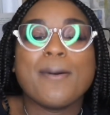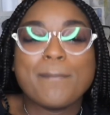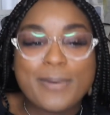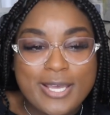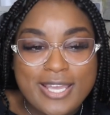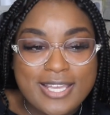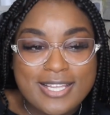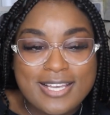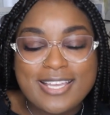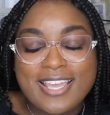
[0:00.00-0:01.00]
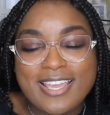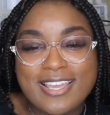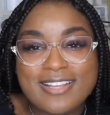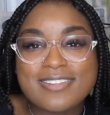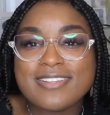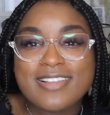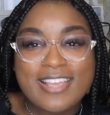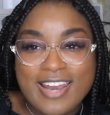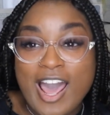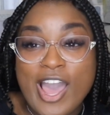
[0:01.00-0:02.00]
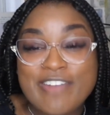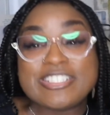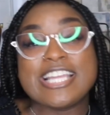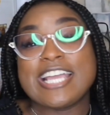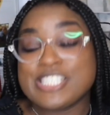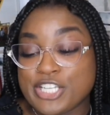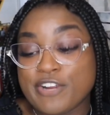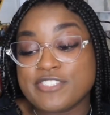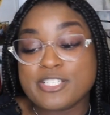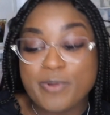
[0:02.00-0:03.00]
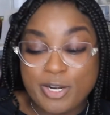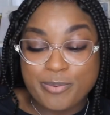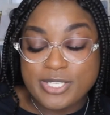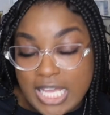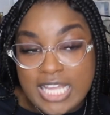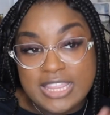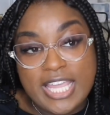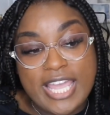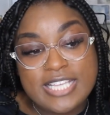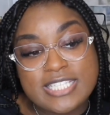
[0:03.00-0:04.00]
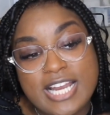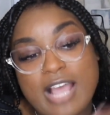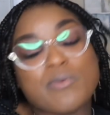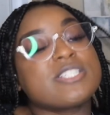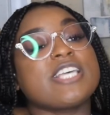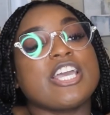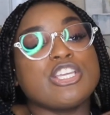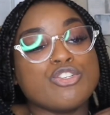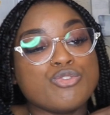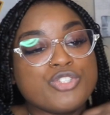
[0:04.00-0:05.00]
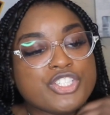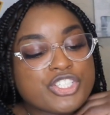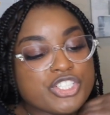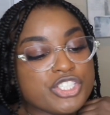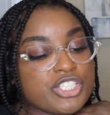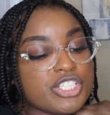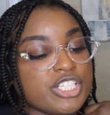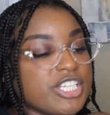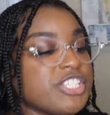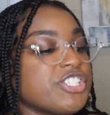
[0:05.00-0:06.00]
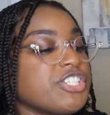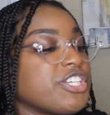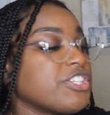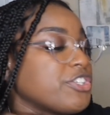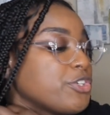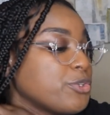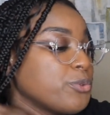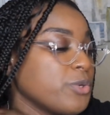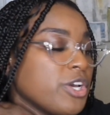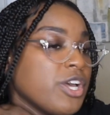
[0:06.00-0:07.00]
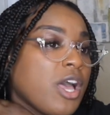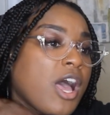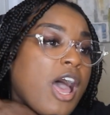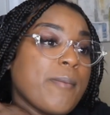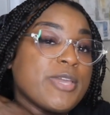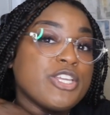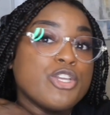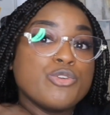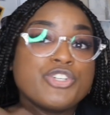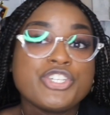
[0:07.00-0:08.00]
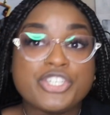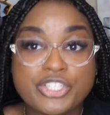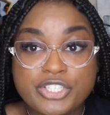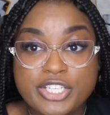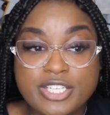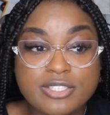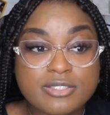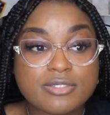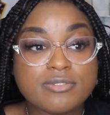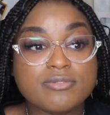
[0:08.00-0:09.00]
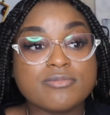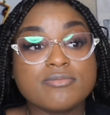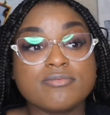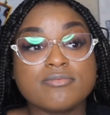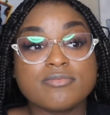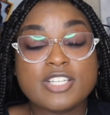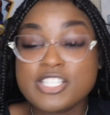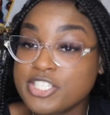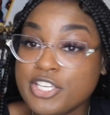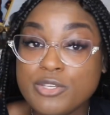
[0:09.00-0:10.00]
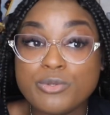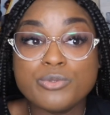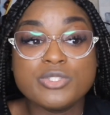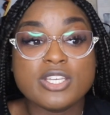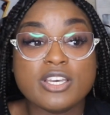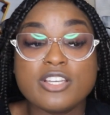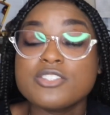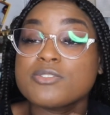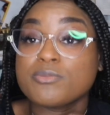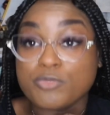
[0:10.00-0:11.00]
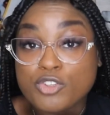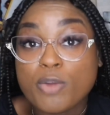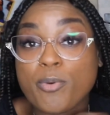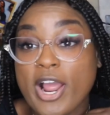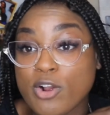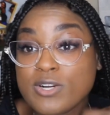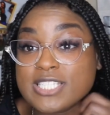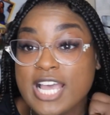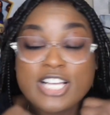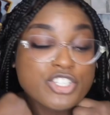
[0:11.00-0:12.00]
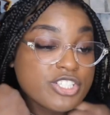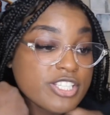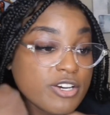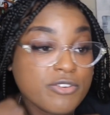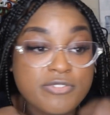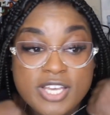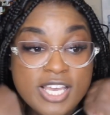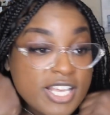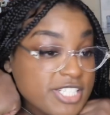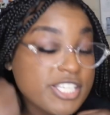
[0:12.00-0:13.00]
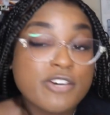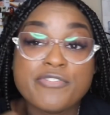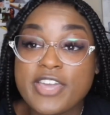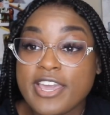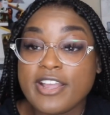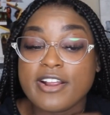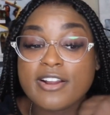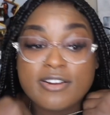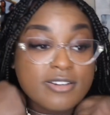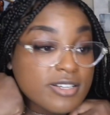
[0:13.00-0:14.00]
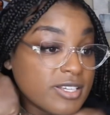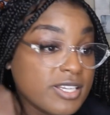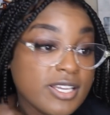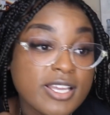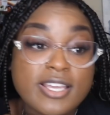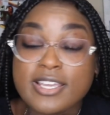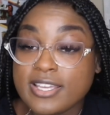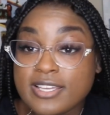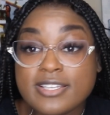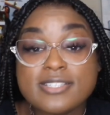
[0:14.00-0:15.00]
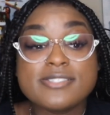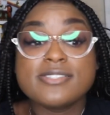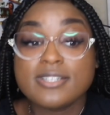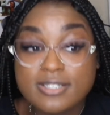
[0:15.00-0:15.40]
But again, everything serves its purpose. Things that I would say you should and shouldn't do. I mean, you should continue to, you know, prioritize yourself. Self-care is